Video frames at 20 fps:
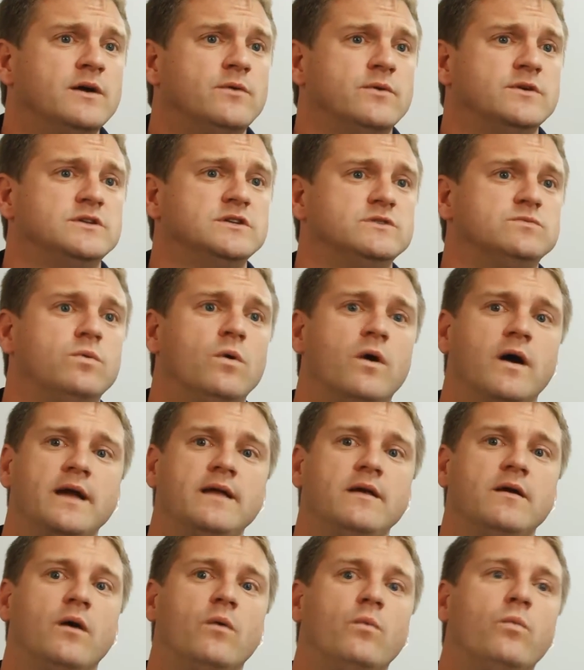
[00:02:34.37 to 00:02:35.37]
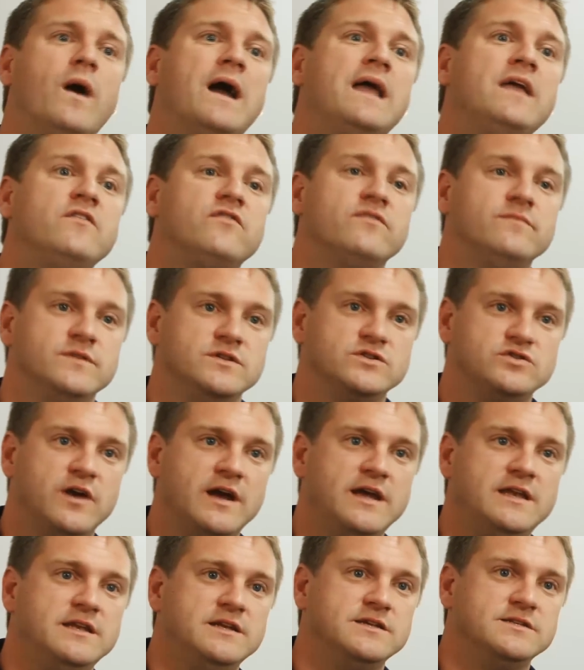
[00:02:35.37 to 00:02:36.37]
which is why away from the
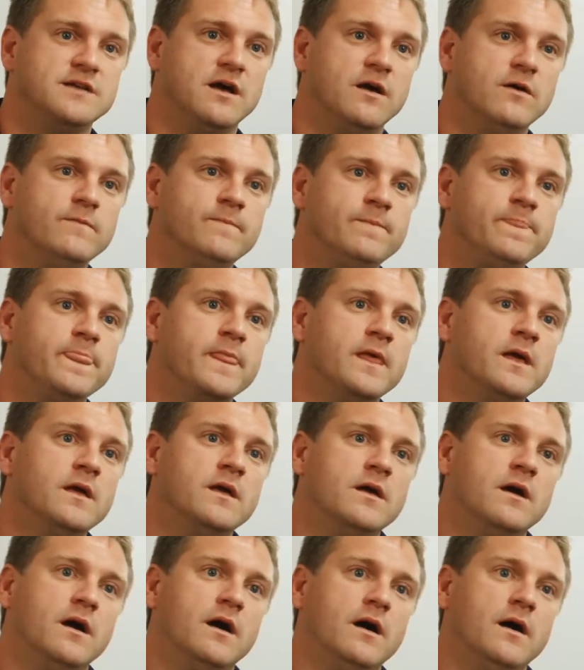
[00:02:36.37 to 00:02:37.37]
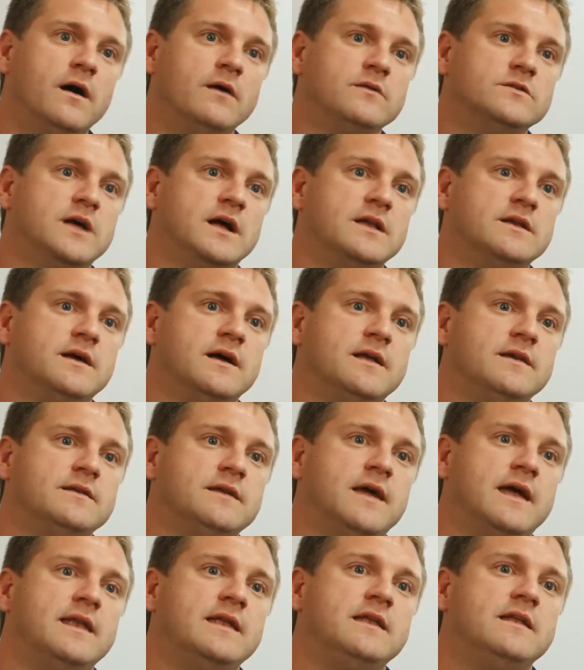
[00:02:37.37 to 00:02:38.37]
training zone
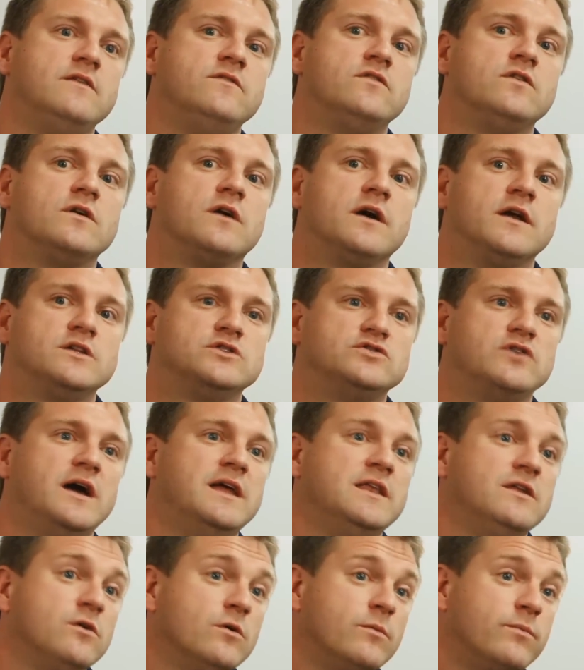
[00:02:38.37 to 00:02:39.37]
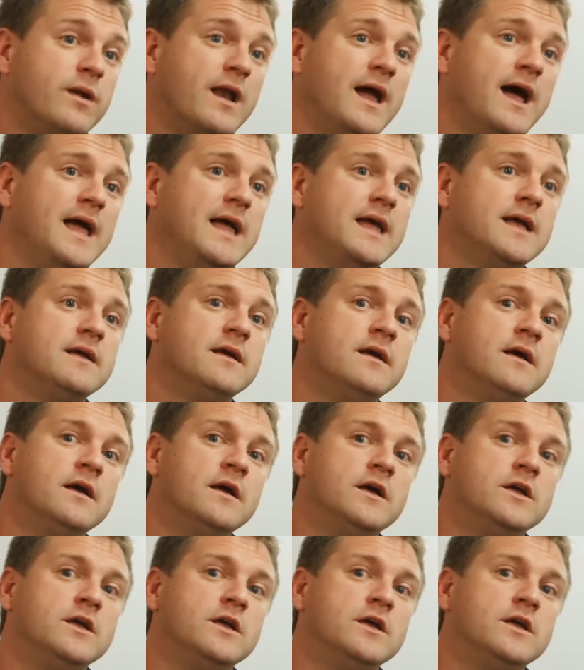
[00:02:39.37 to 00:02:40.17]
and any of your kind of training or playing,